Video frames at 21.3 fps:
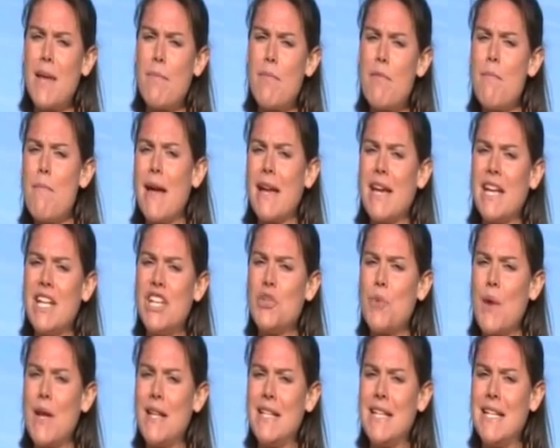happened back in
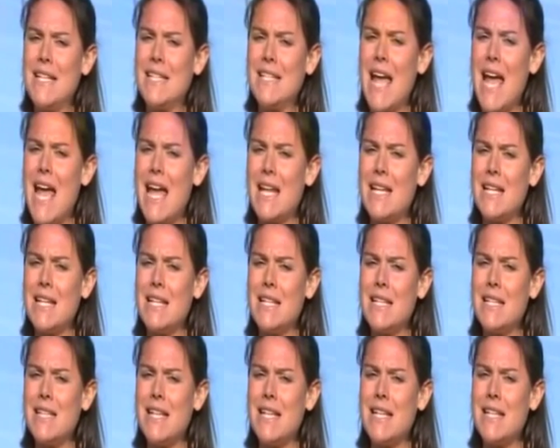2010, and
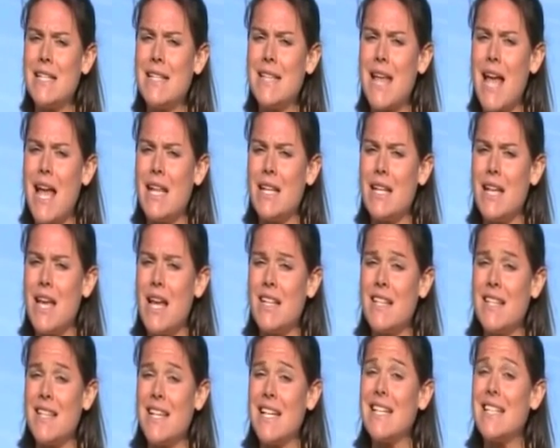since then,
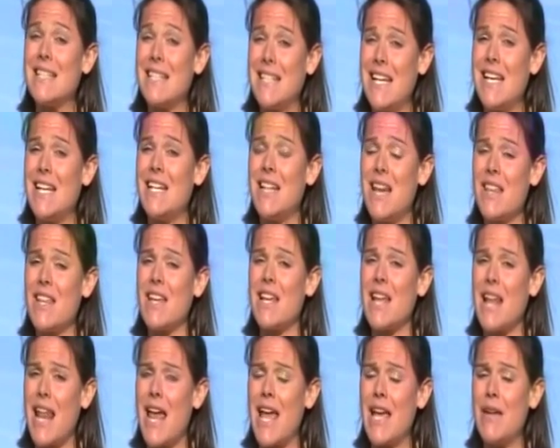16 other
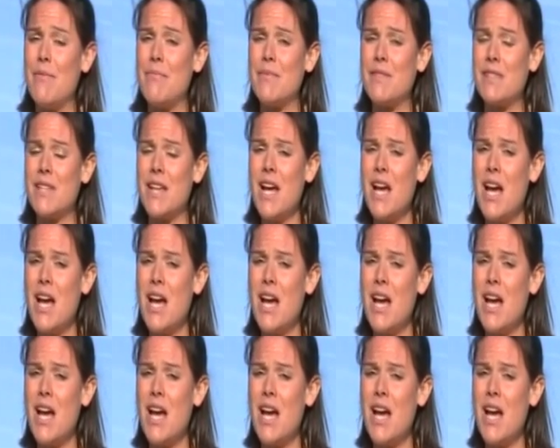claims